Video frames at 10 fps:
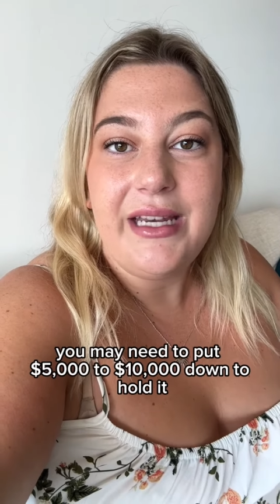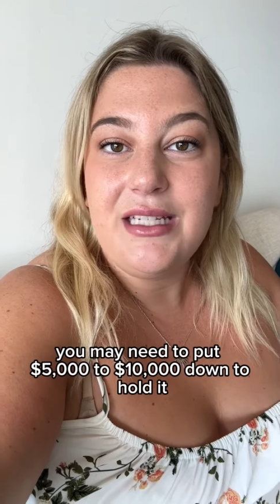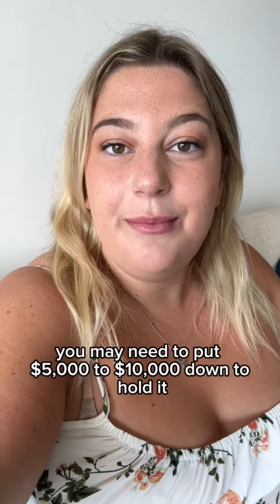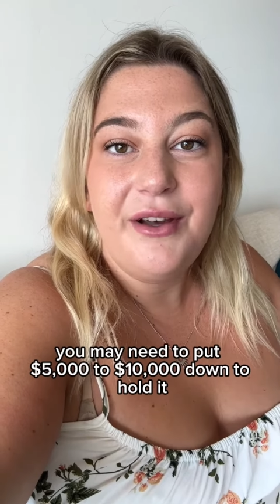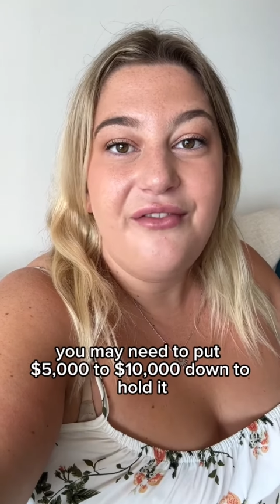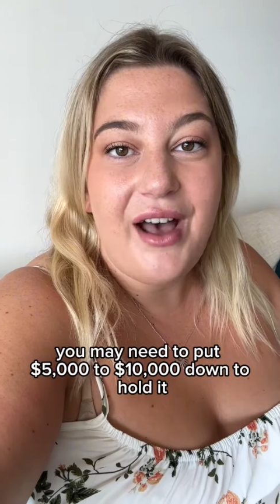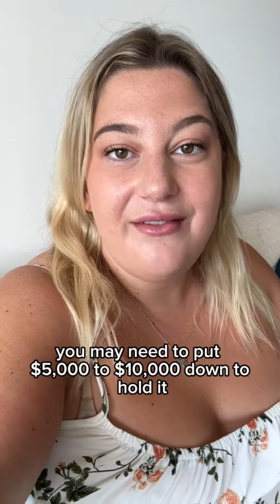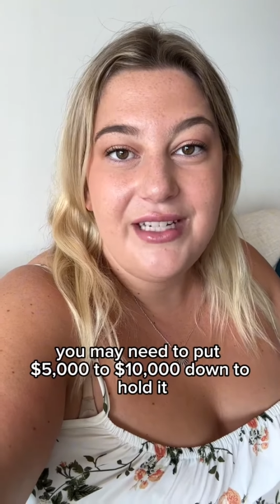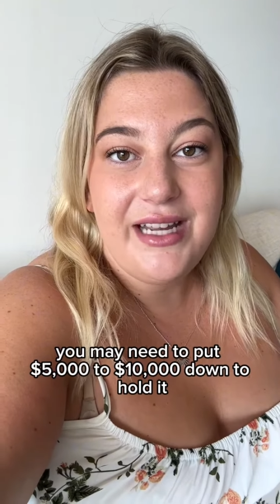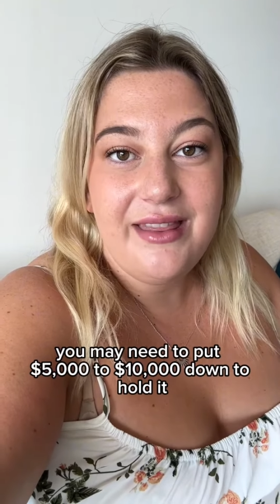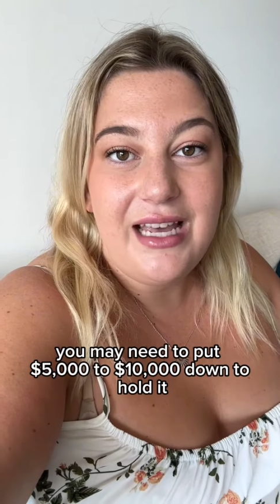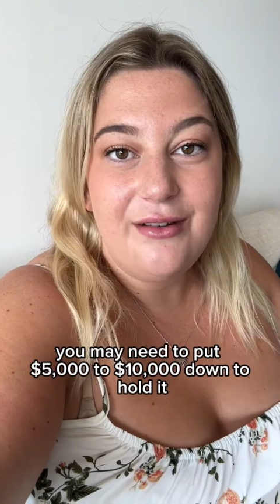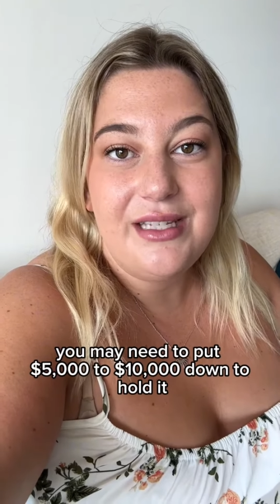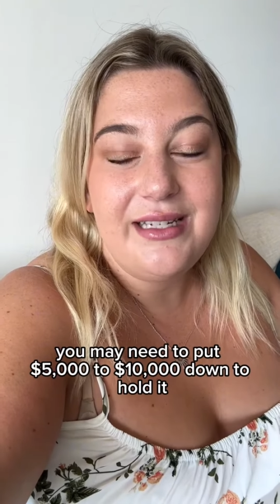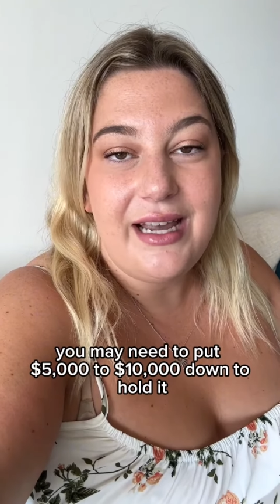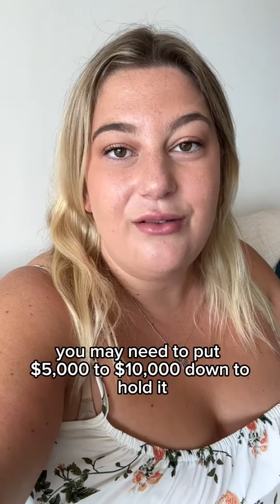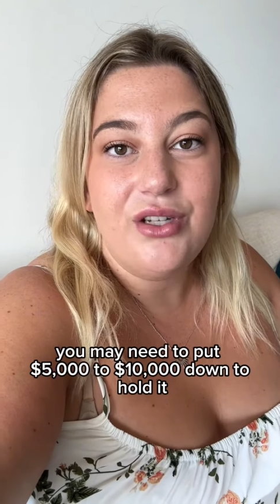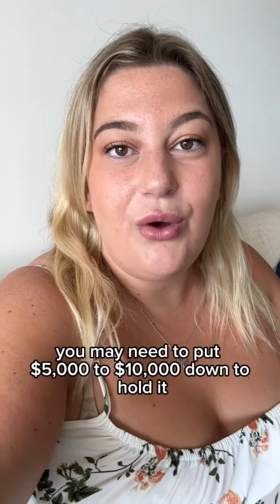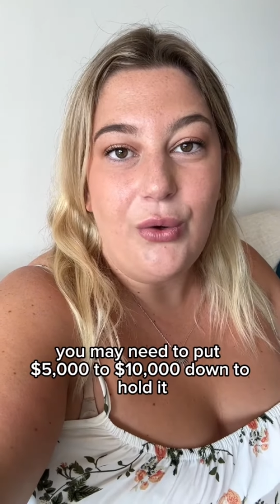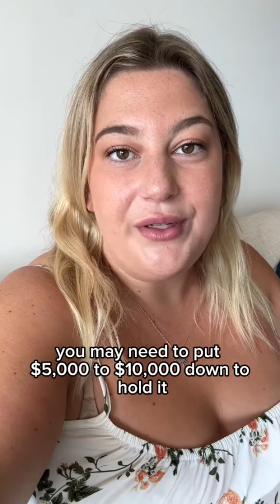to put five to 10,000 down to
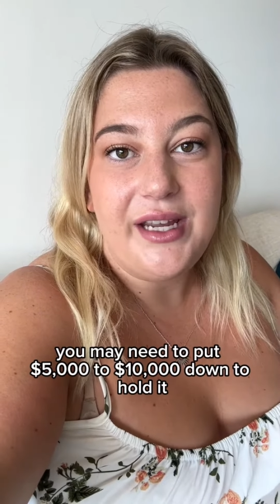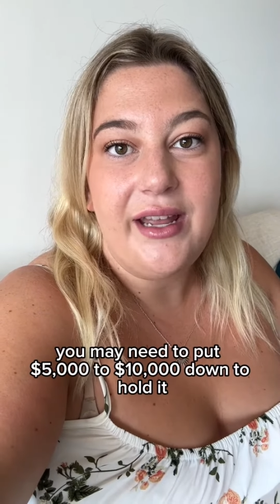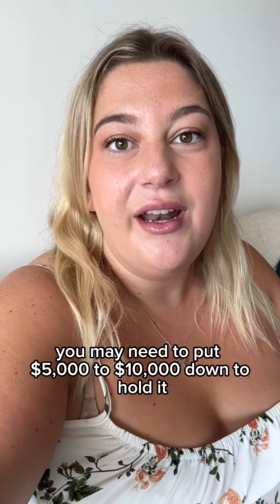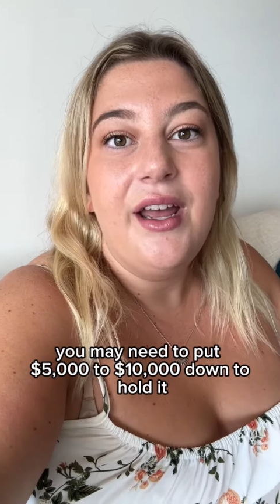hold it.